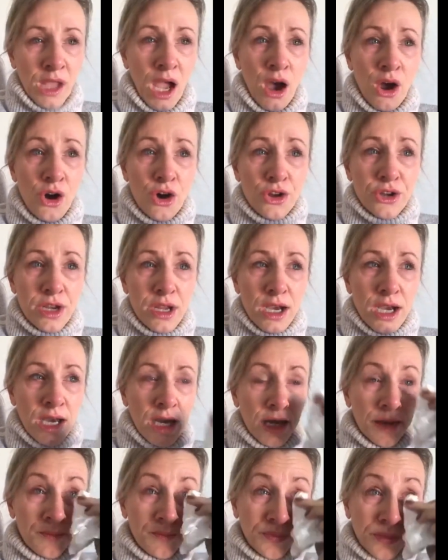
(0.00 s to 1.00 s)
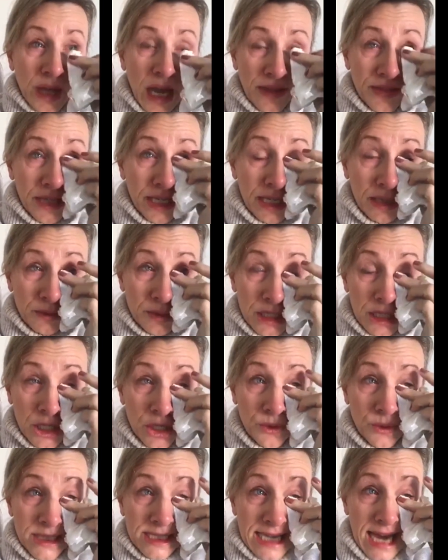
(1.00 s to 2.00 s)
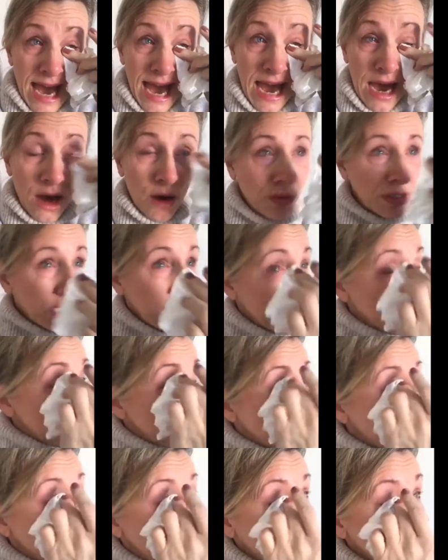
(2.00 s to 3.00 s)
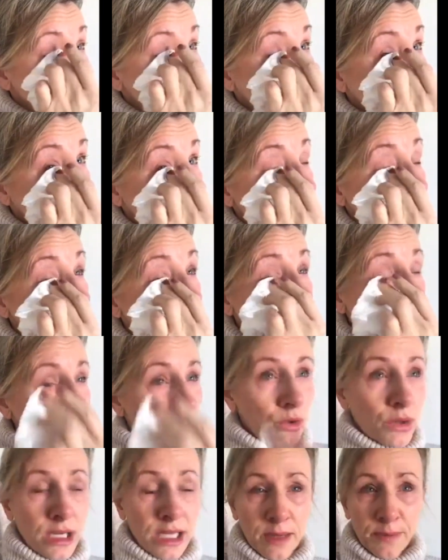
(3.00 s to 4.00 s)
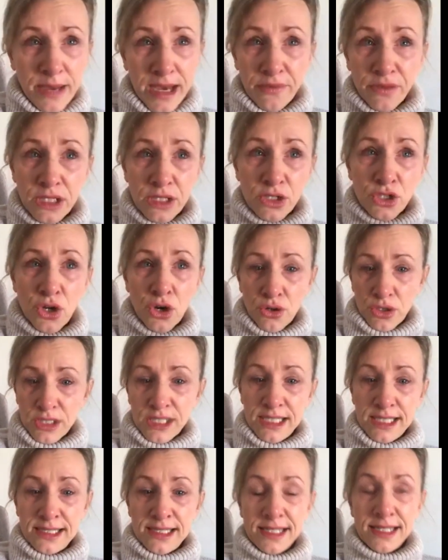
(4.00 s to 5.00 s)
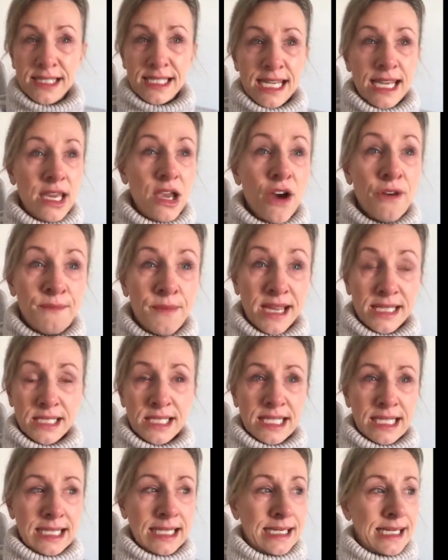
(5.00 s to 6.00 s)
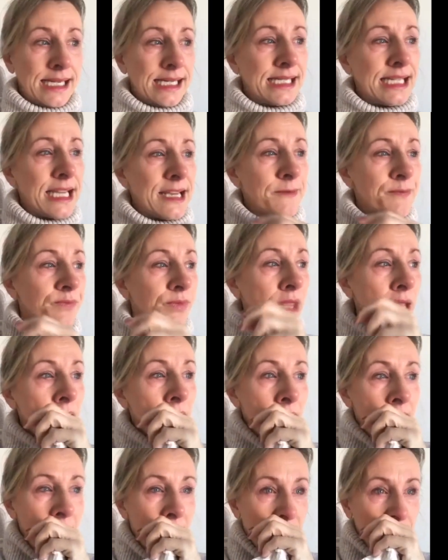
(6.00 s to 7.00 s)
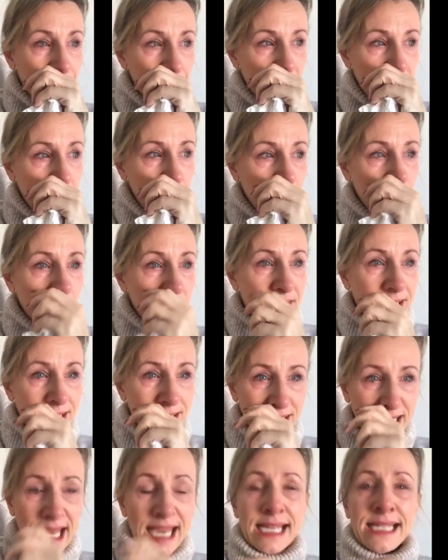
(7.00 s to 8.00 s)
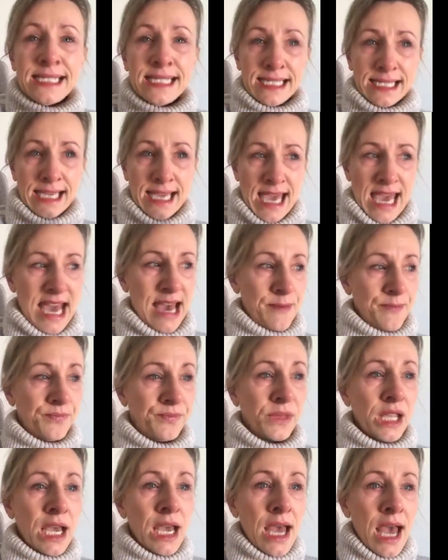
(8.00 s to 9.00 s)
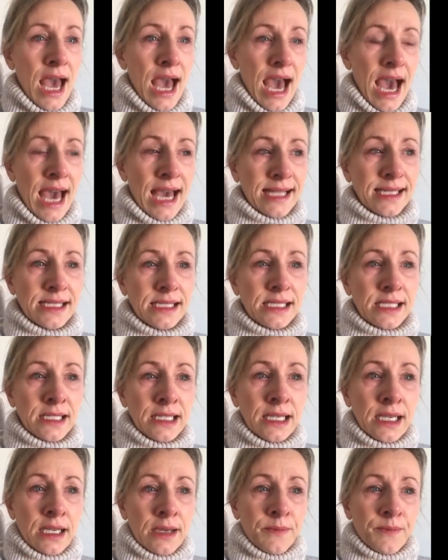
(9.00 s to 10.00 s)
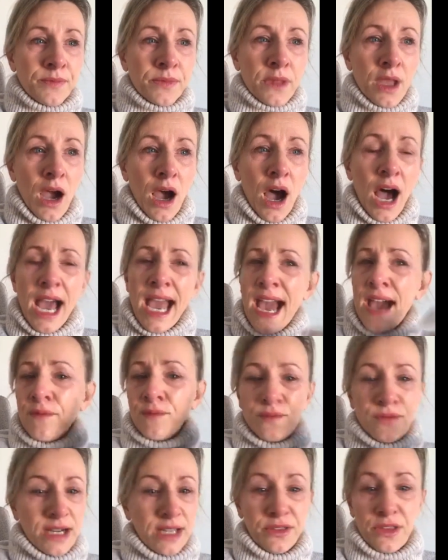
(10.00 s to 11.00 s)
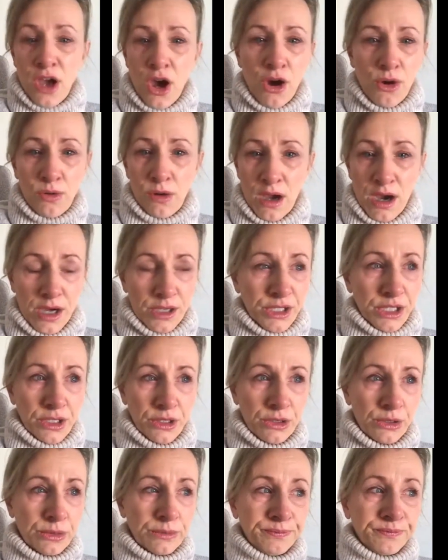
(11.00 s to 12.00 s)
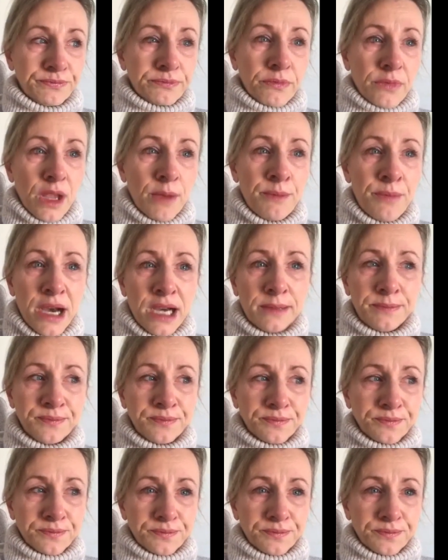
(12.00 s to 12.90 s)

on, I think it was Lewis Howes actually, and he was talking about the toxicity of masculinity. And people were slating him. And I haven't read the whole article, but